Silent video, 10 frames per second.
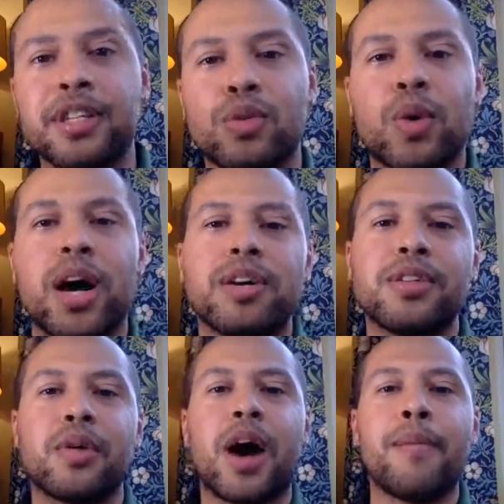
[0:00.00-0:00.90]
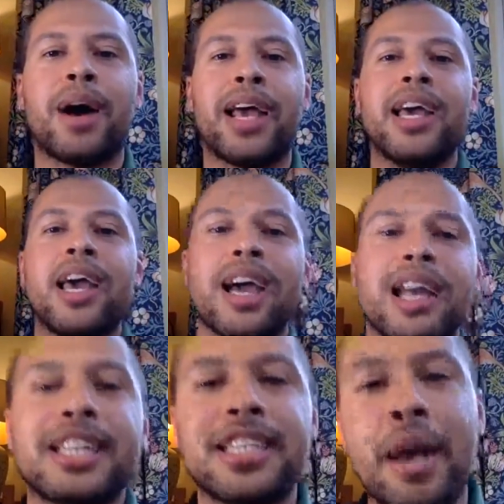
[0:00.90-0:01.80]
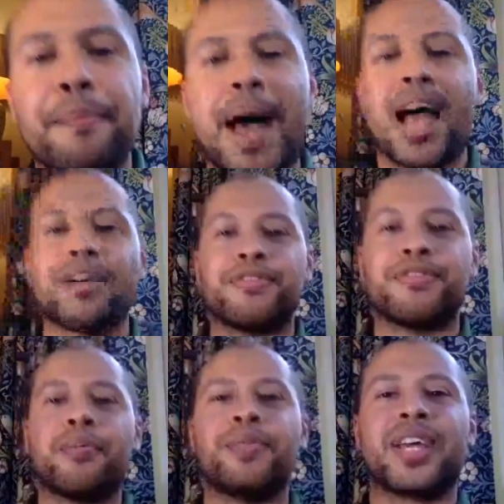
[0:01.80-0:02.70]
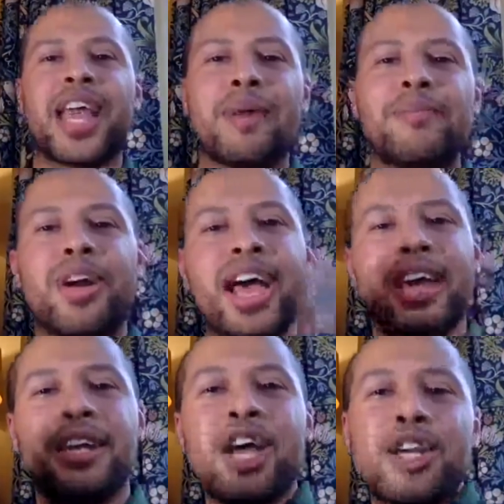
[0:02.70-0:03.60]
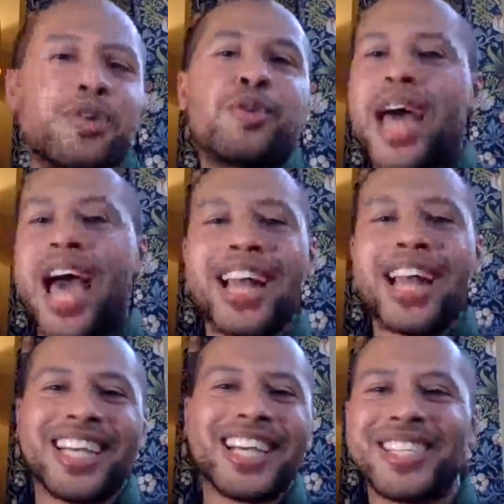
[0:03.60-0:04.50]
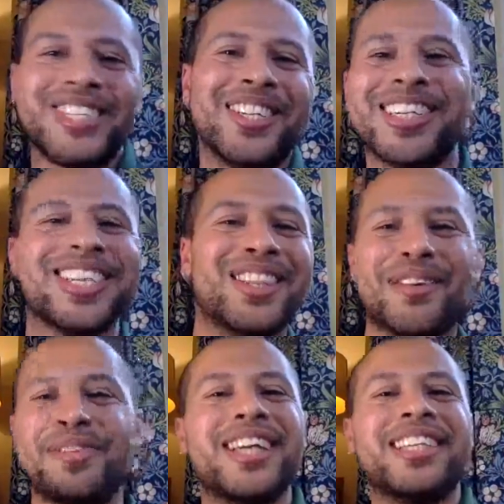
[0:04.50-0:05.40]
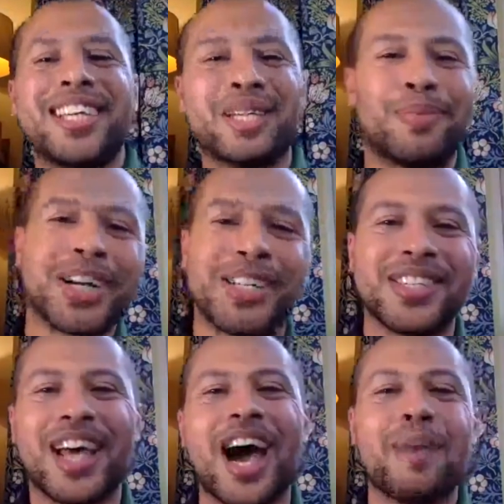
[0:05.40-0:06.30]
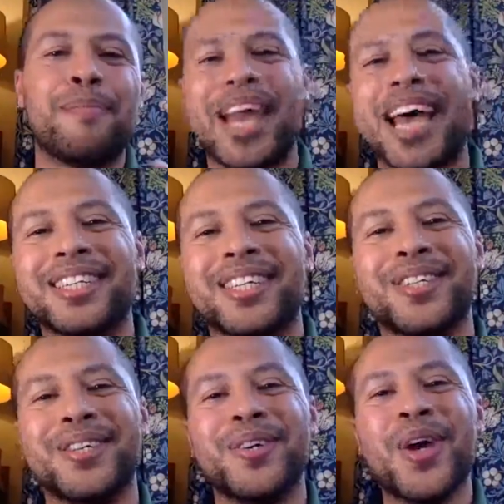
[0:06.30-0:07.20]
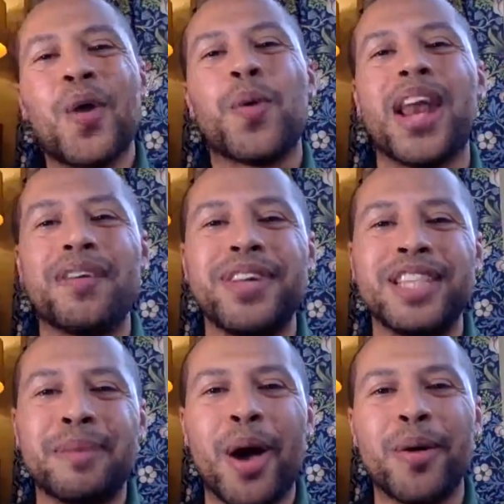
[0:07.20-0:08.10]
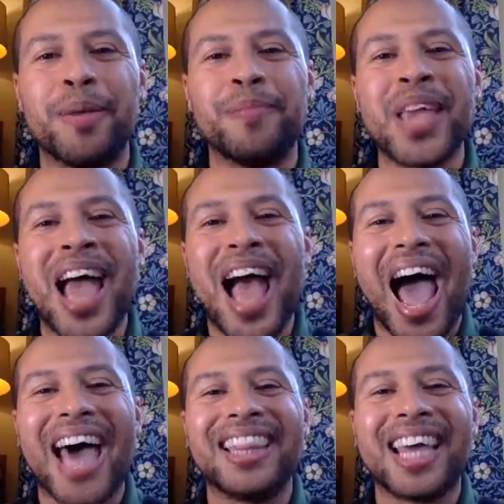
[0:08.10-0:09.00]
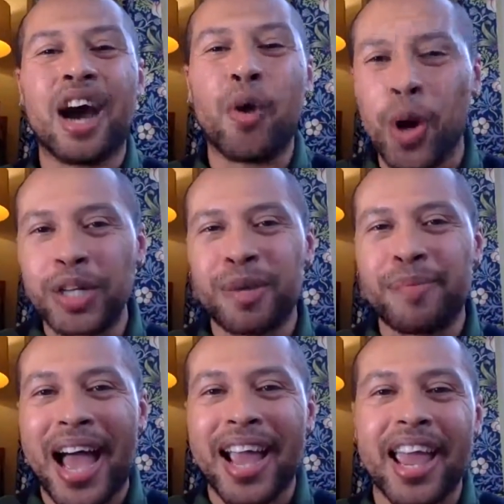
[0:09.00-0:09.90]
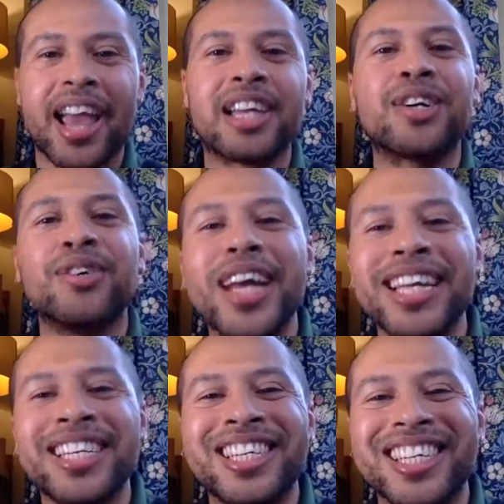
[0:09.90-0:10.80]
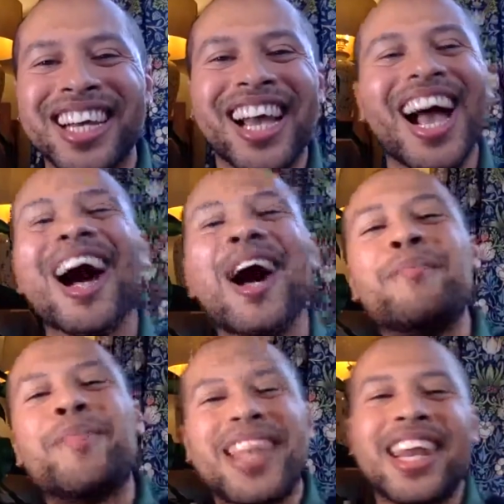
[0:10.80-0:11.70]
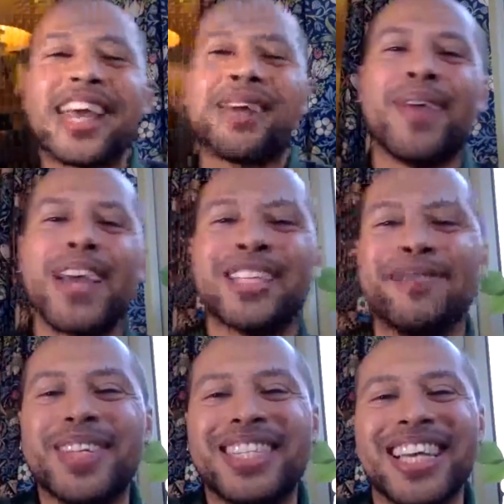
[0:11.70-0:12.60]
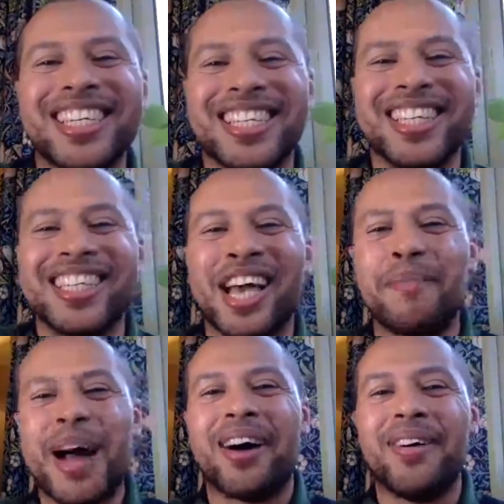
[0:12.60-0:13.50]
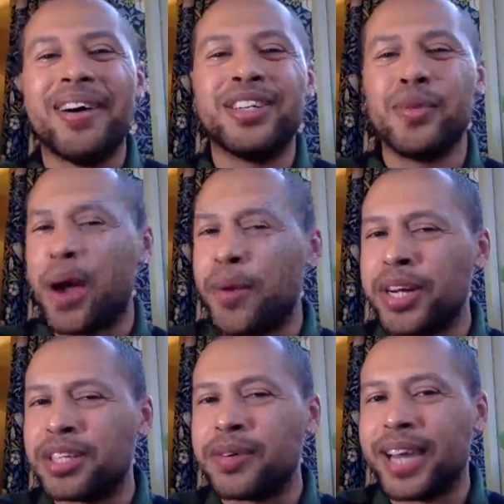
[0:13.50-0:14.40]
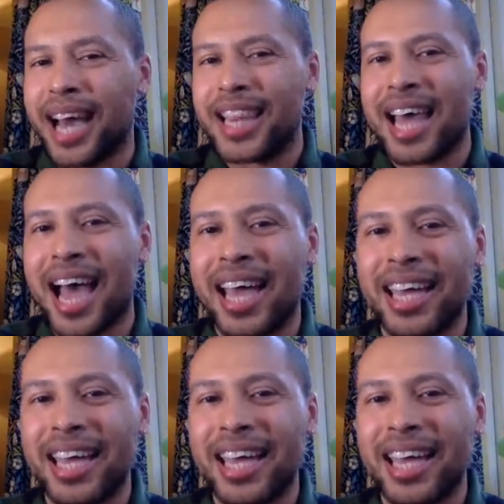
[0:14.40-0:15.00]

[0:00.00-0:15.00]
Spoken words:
as well. So I might kind of step back from the camera and do the hand gestures and the facial expressions that I plan to do when I read the poem. And then I'll watch it back and cringe. But then I can make some decisions about, do I want to do it like that